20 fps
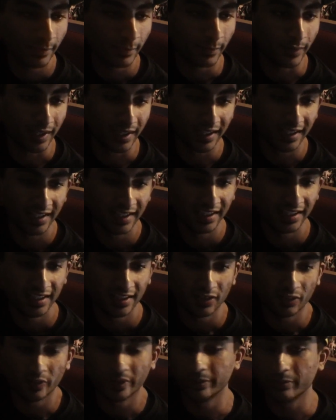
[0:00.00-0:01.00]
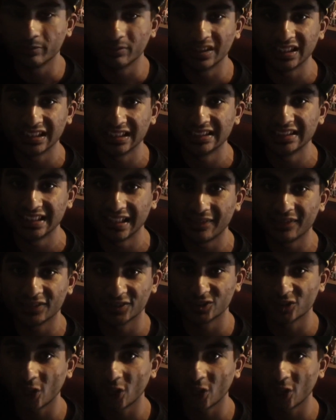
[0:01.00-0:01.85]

But we really never